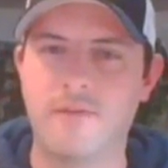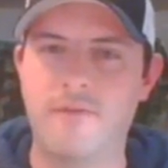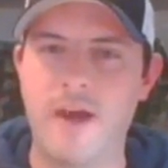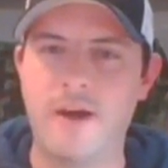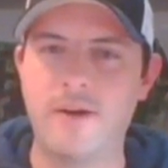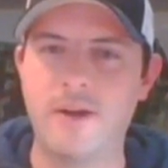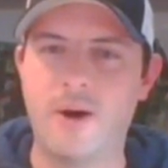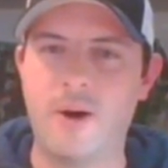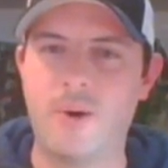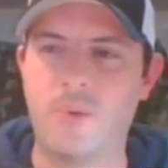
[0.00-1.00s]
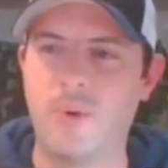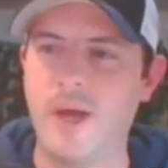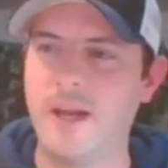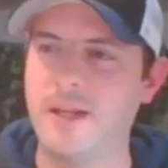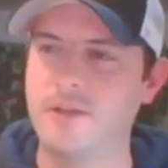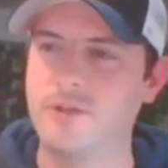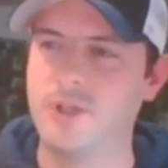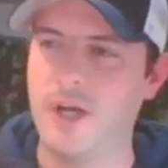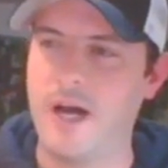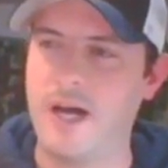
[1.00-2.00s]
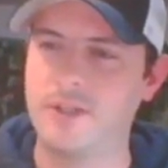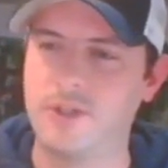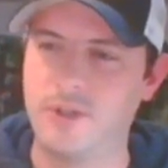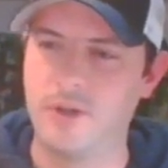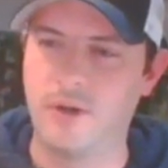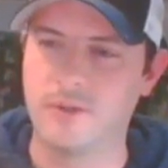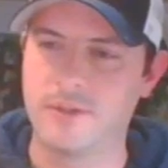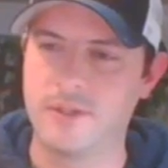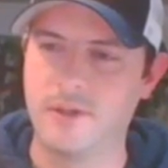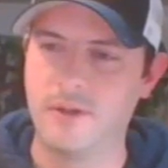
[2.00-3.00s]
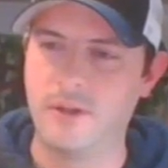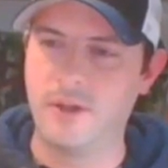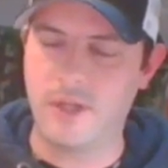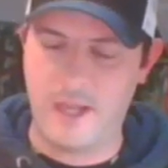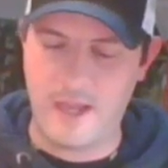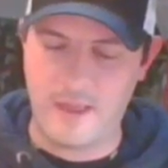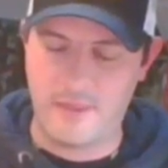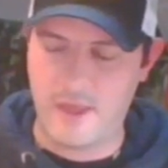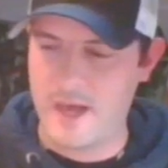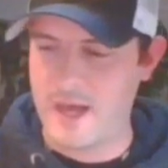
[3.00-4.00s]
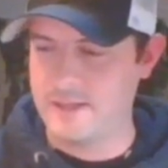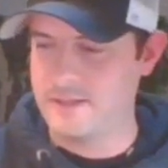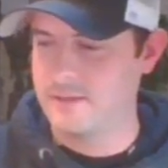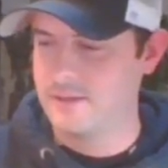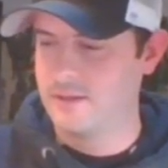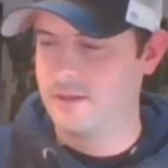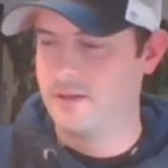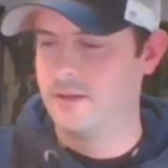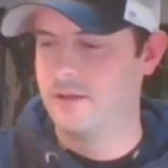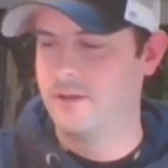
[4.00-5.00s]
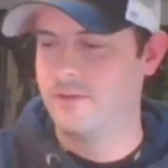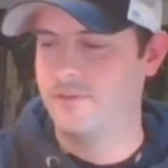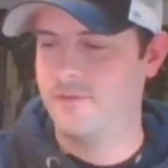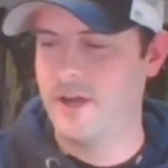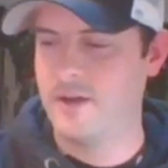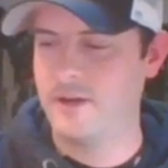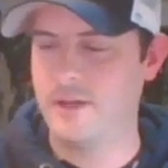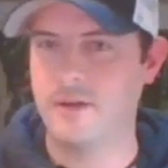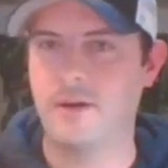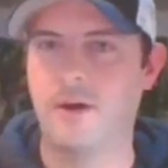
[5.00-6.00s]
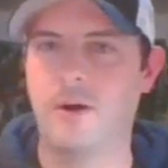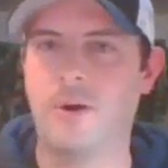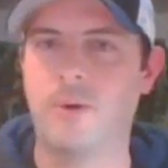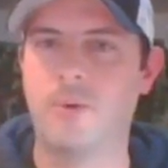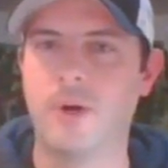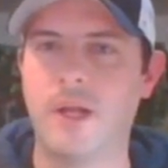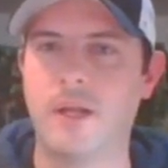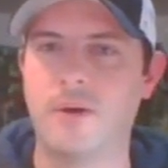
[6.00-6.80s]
Found it already. Josh Schultz, look at that. Found it already.